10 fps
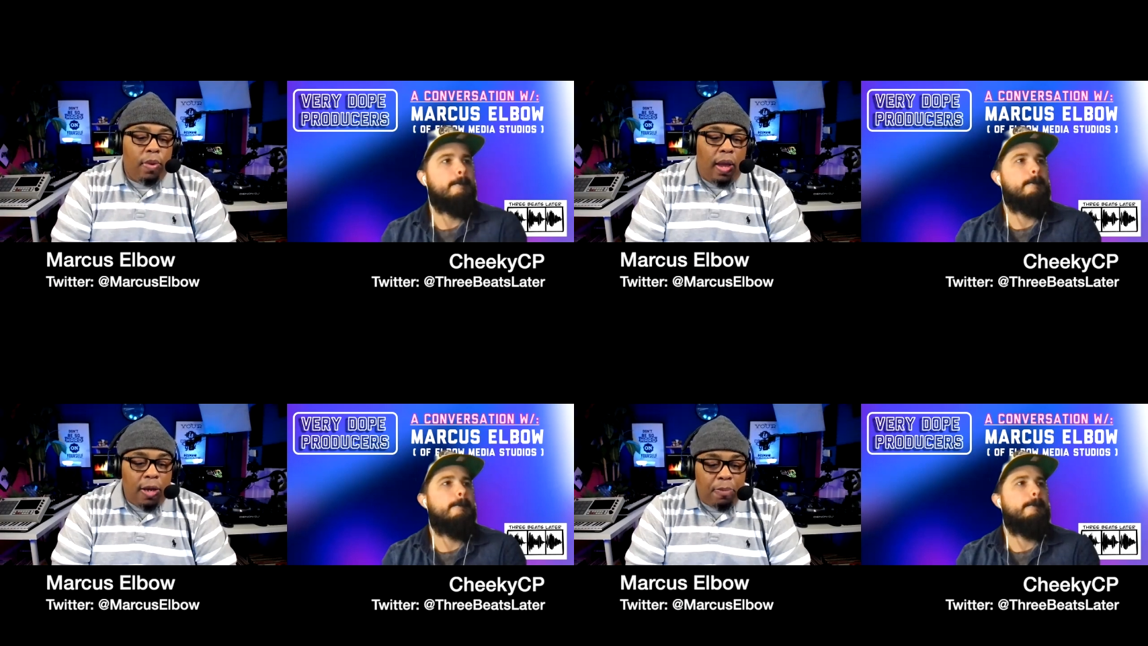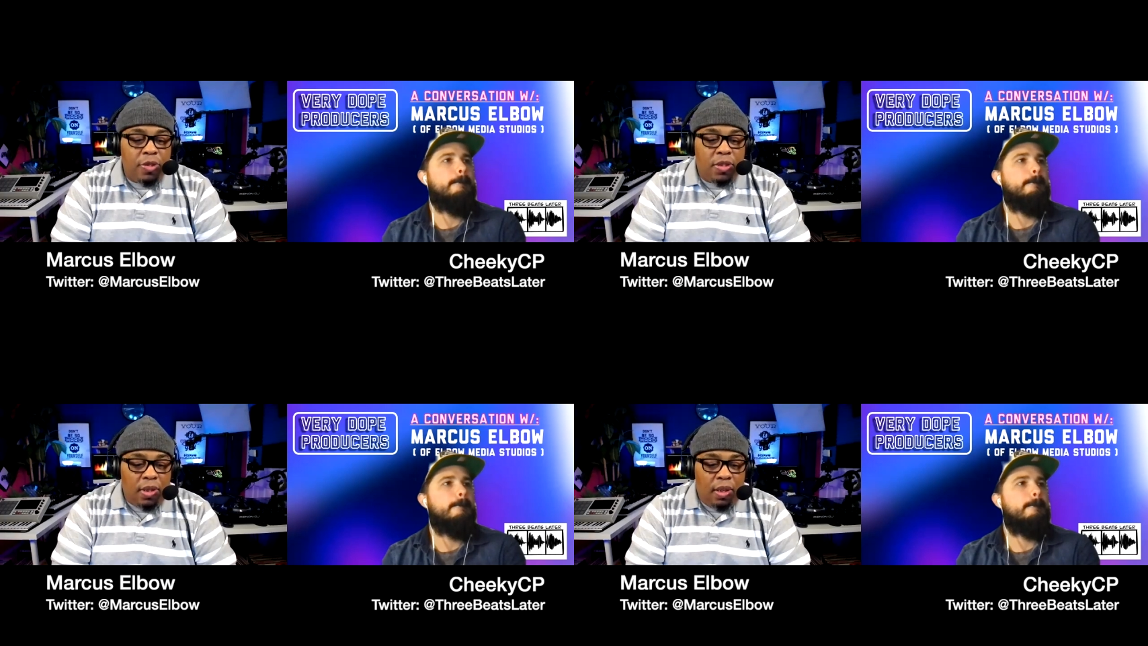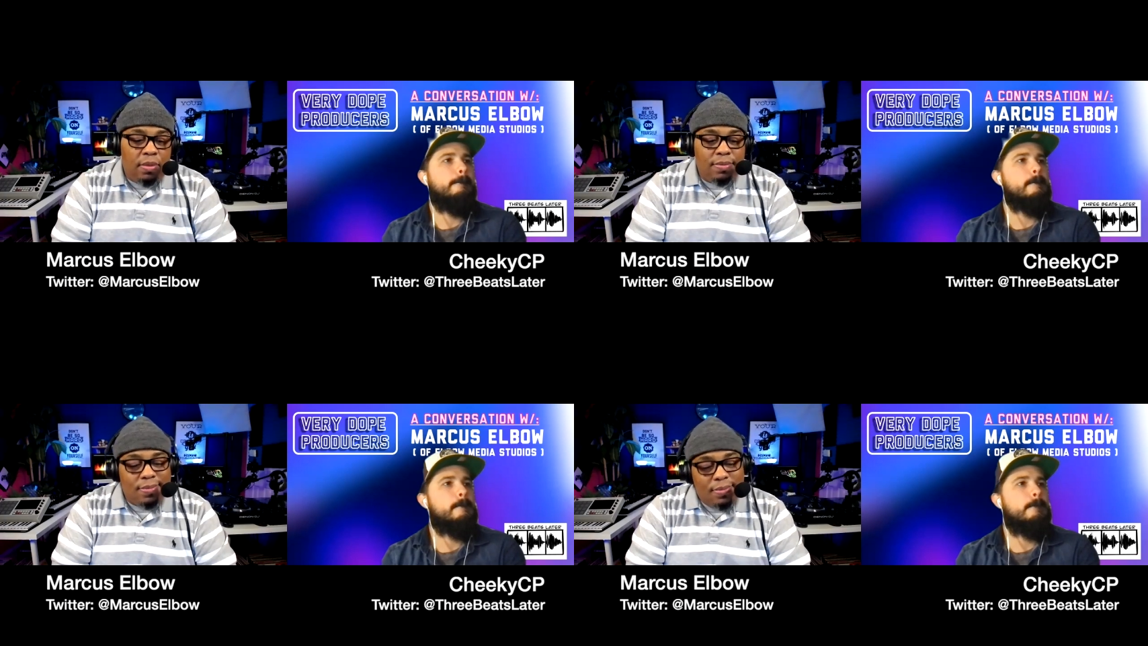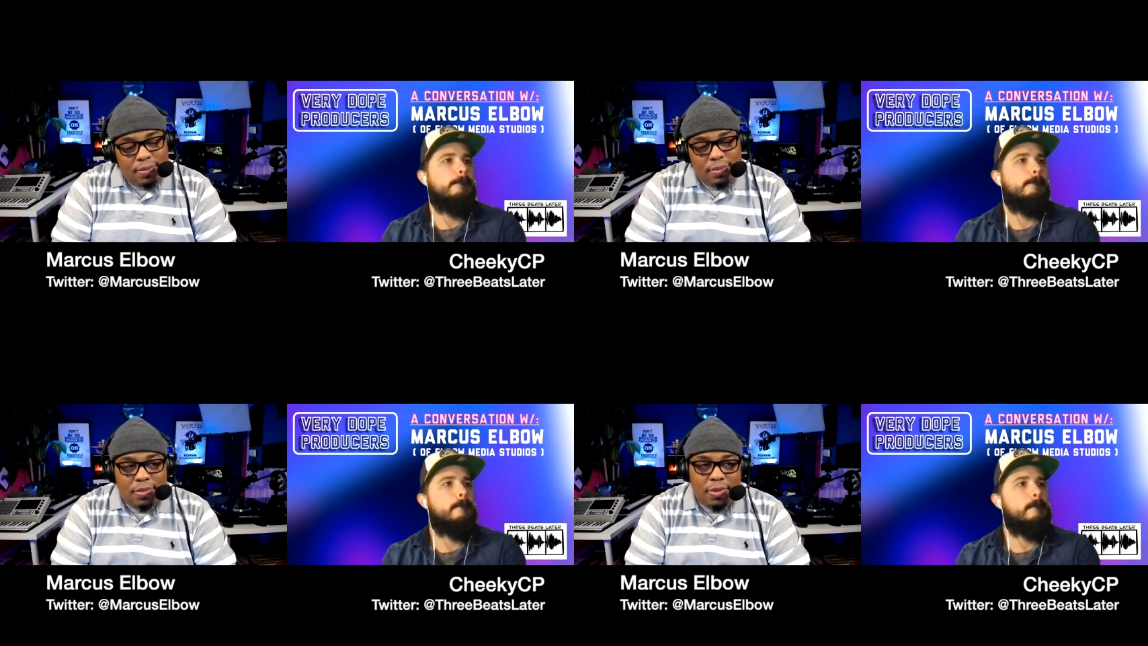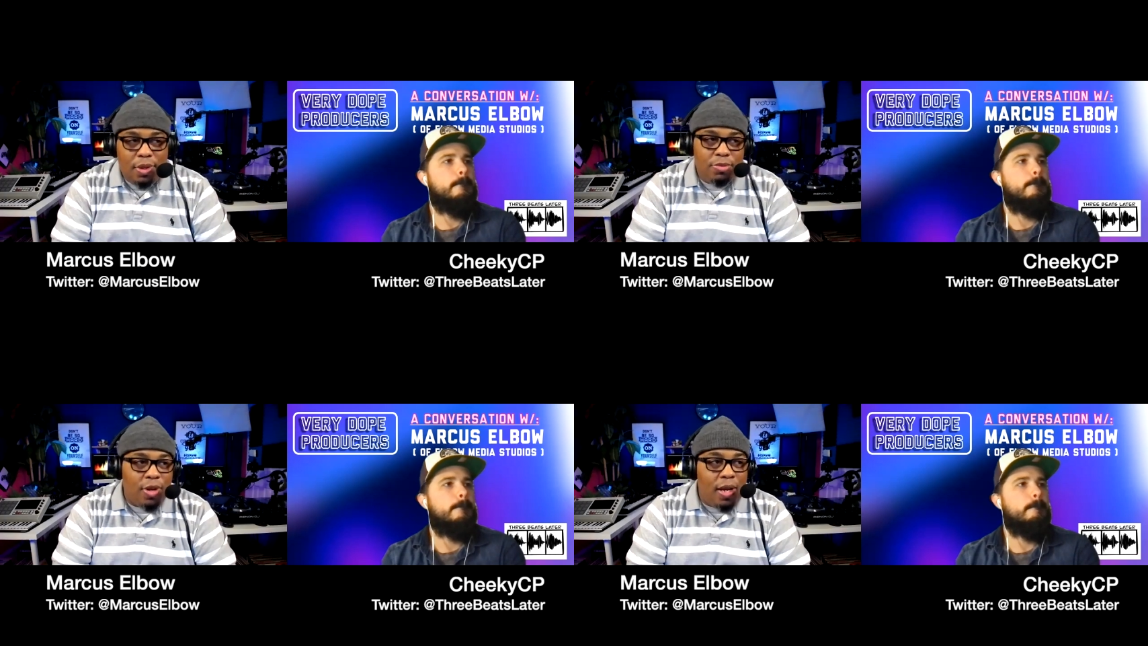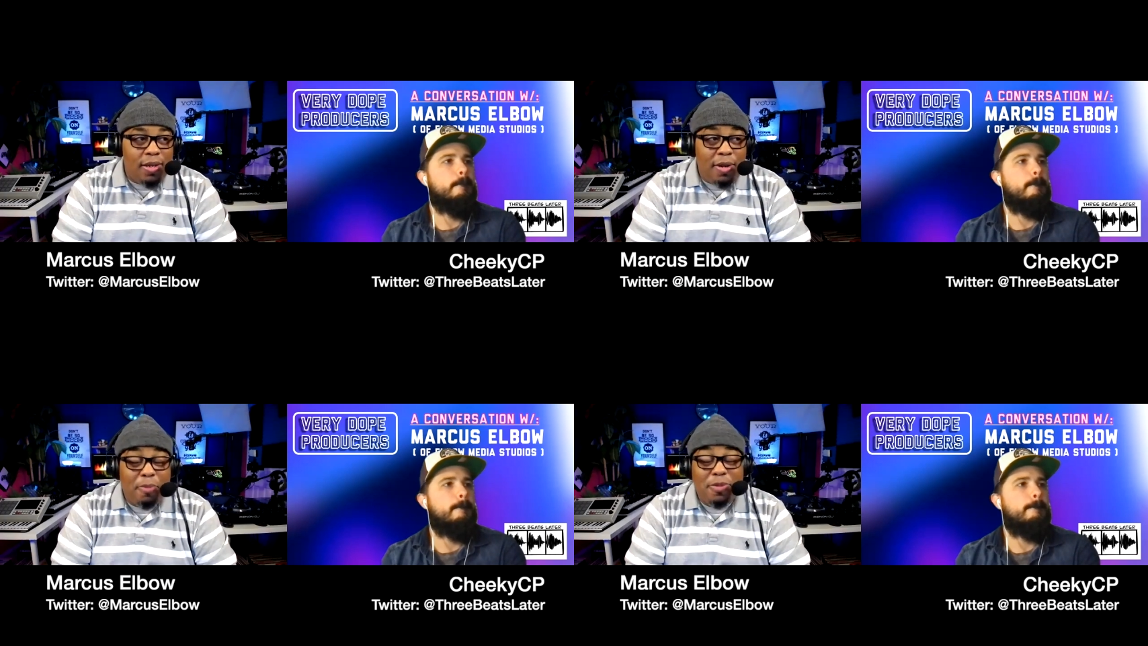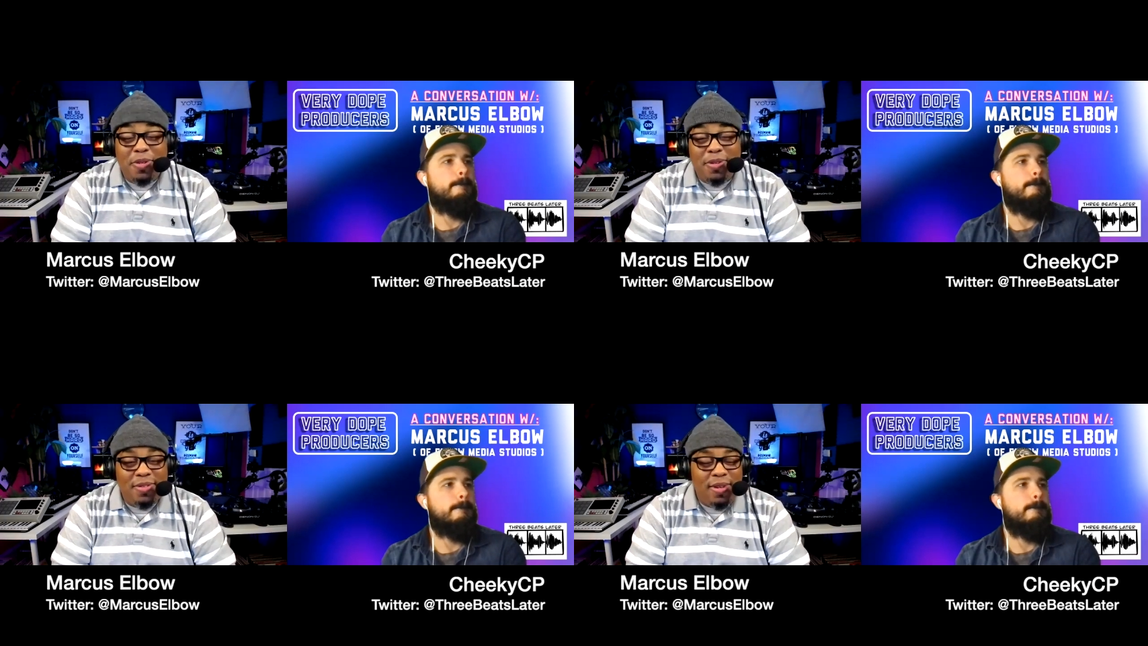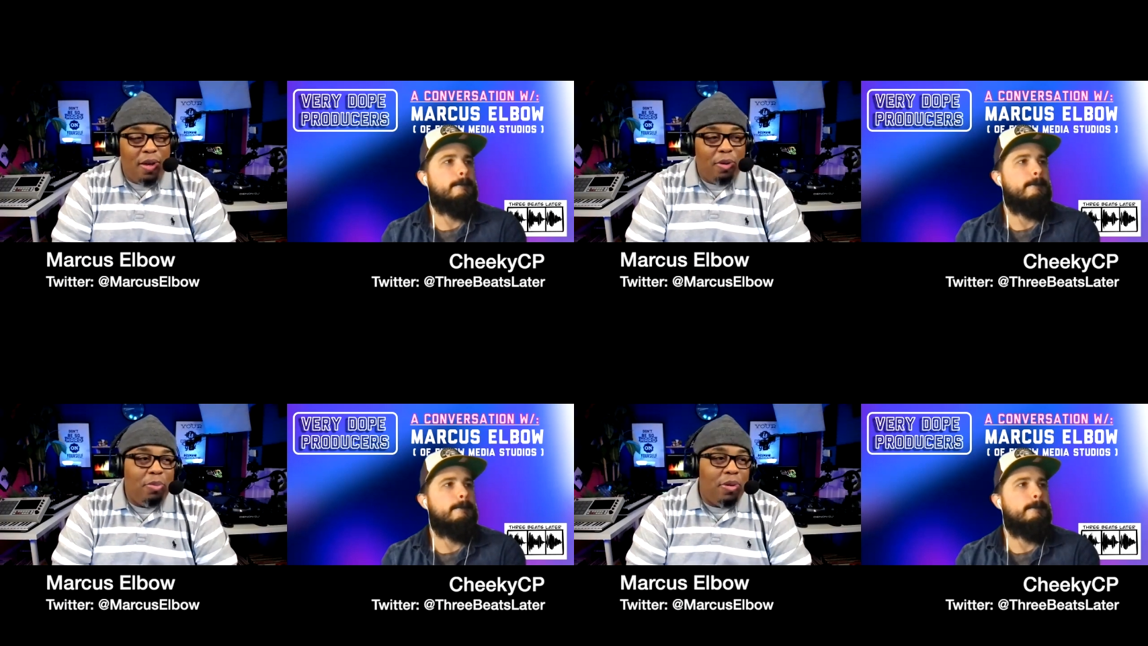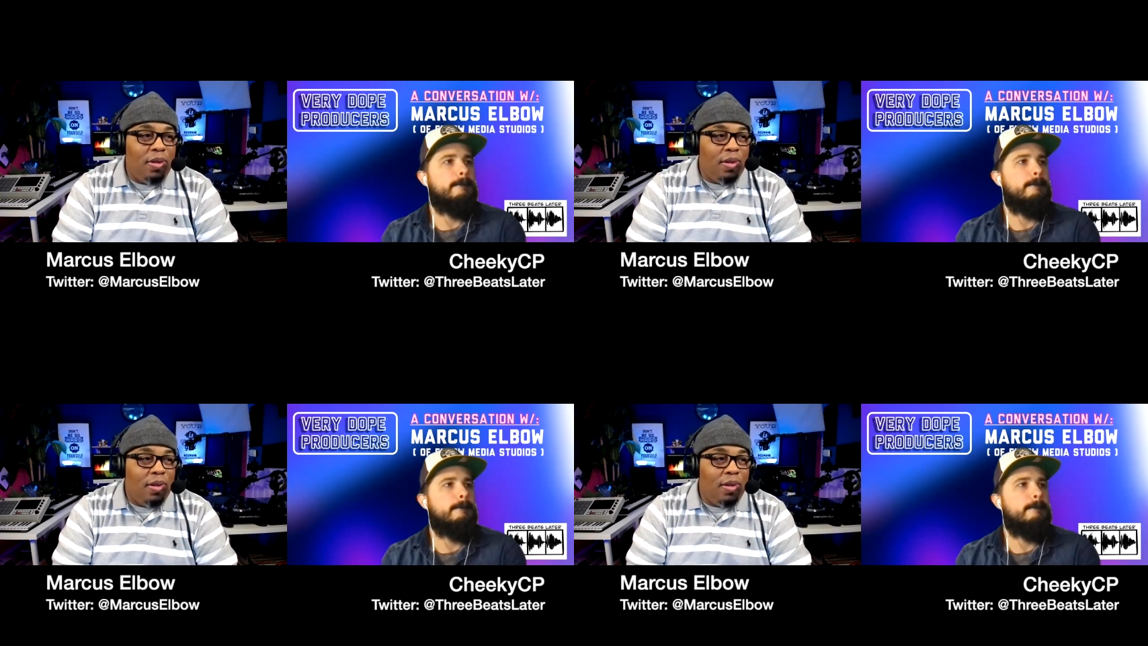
Speaker 1: eighty percent I'm trying to get that percentage down, but